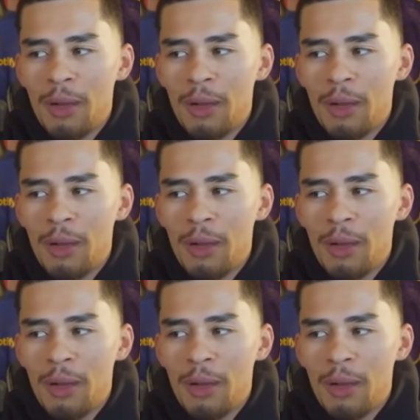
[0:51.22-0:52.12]

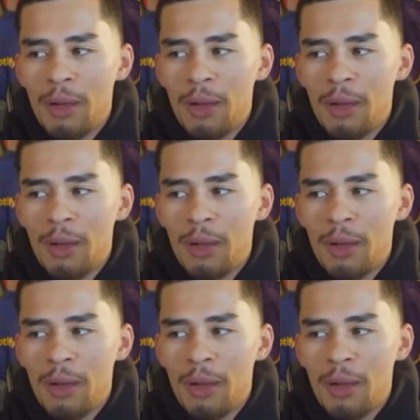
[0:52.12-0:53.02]

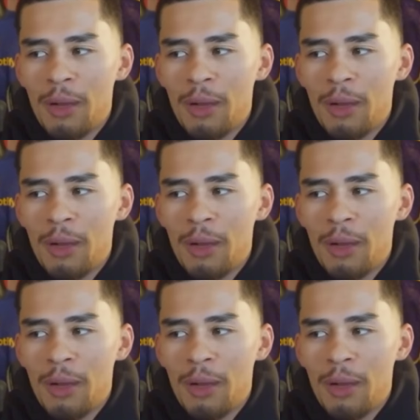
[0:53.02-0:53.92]

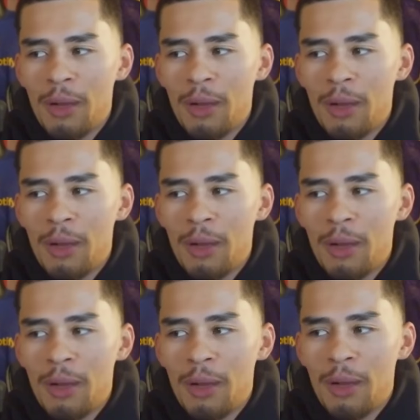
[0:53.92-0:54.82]

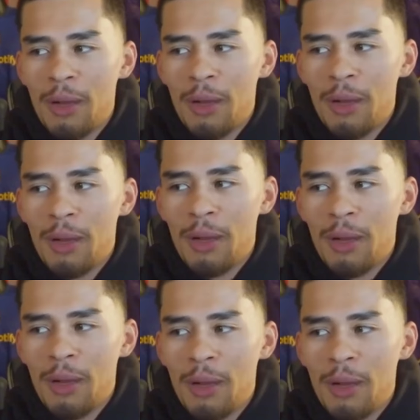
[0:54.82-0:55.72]

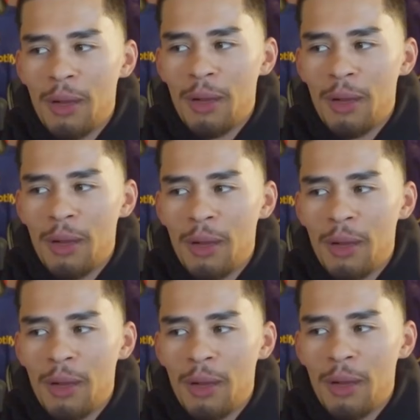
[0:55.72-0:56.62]

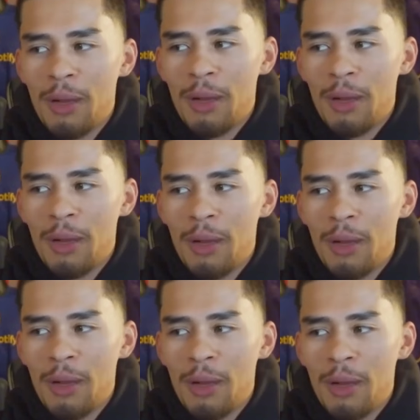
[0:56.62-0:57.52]

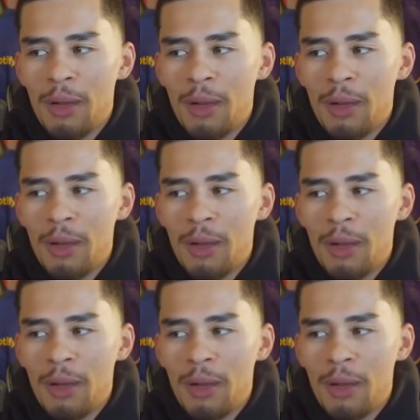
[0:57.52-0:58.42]

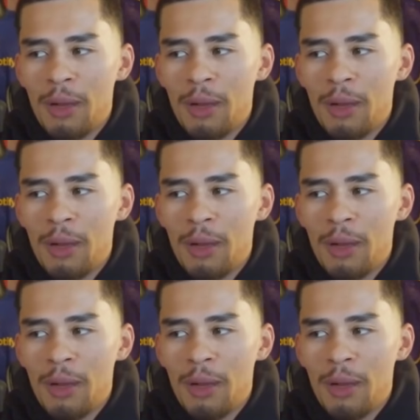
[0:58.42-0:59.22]
No words are spoken by the person on screen.